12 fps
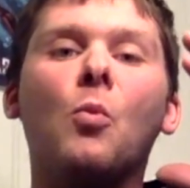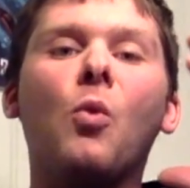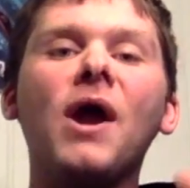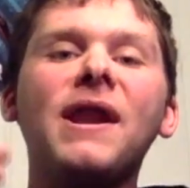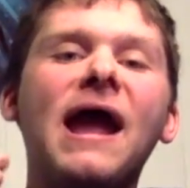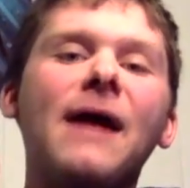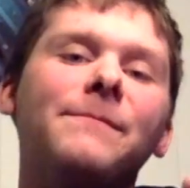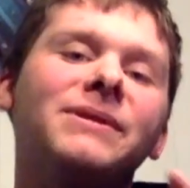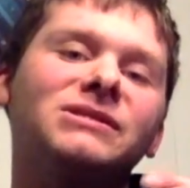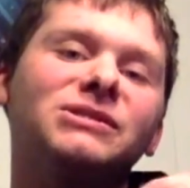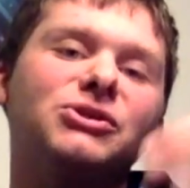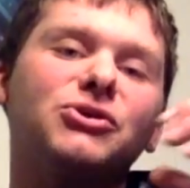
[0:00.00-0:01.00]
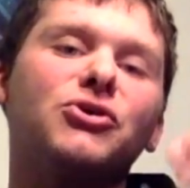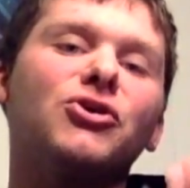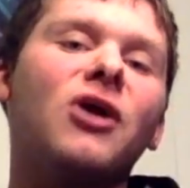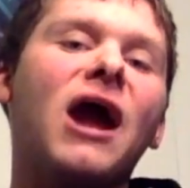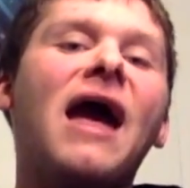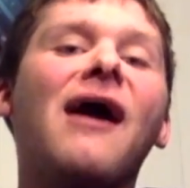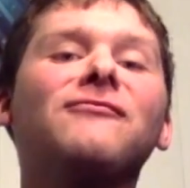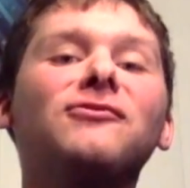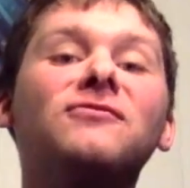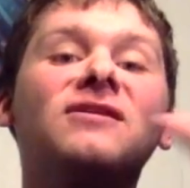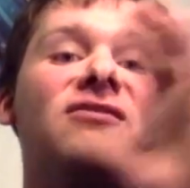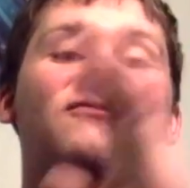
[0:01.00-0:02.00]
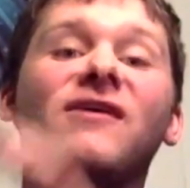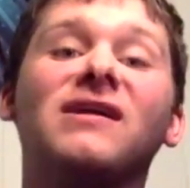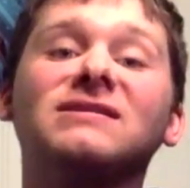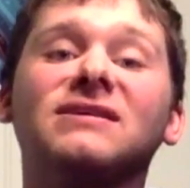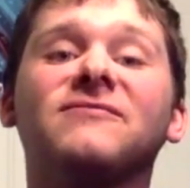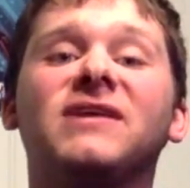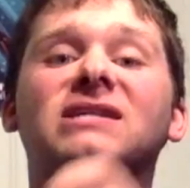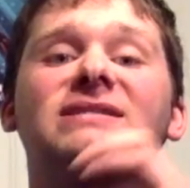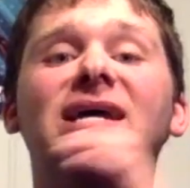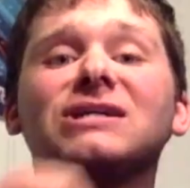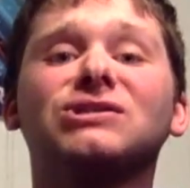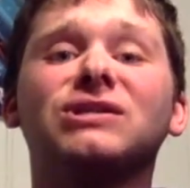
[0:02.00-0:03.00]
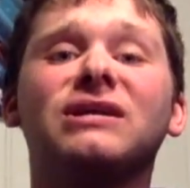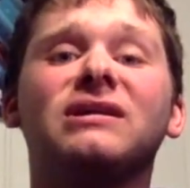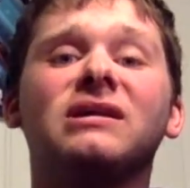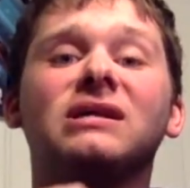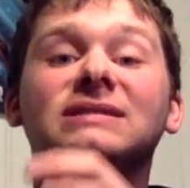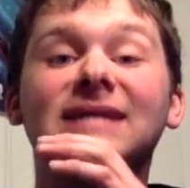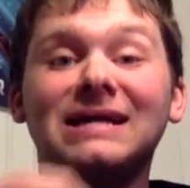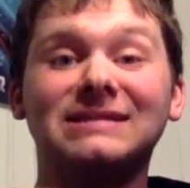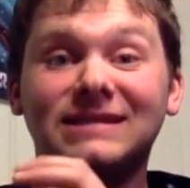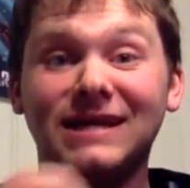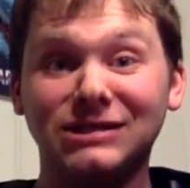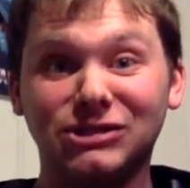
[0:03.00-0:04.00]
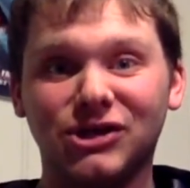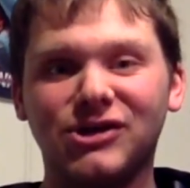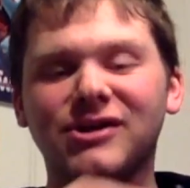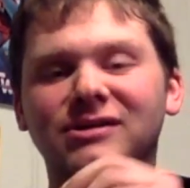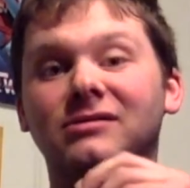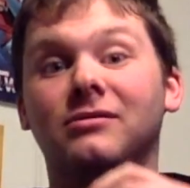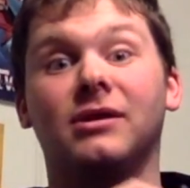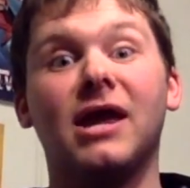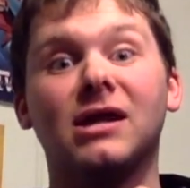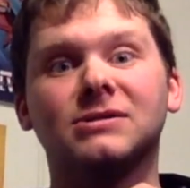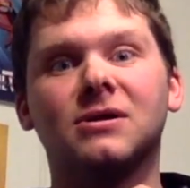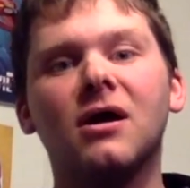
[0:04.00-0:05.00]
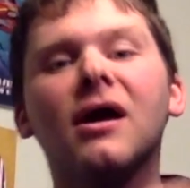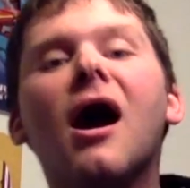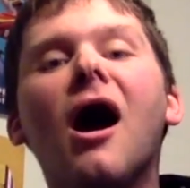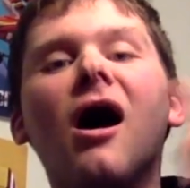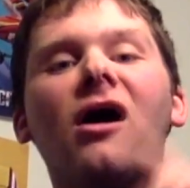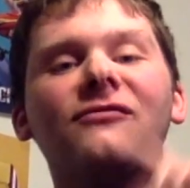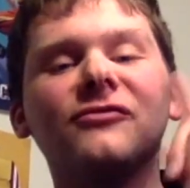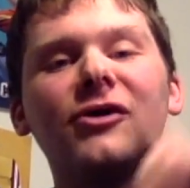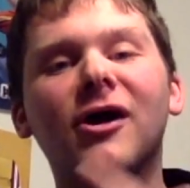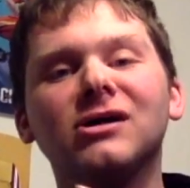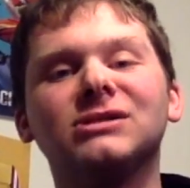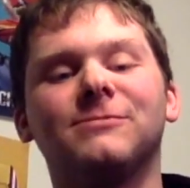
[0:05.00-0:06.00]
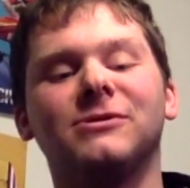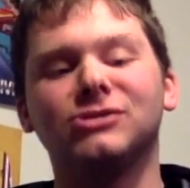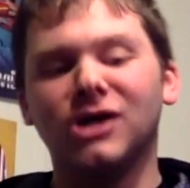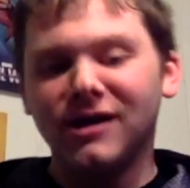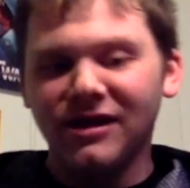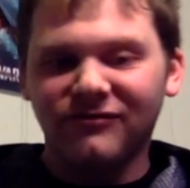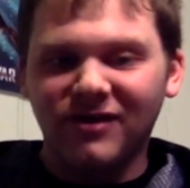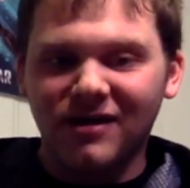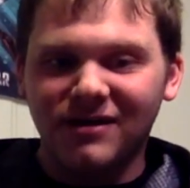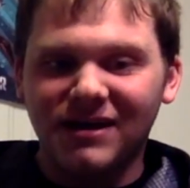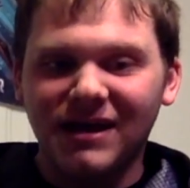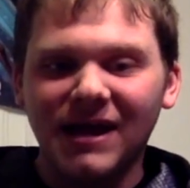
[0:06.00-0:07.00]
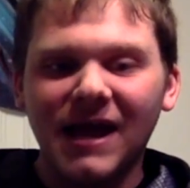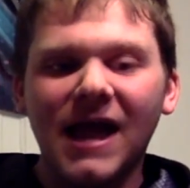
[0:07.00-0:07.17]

what happens to her after the events of the assassination, can't talk, of her husband, John F. Kennedy.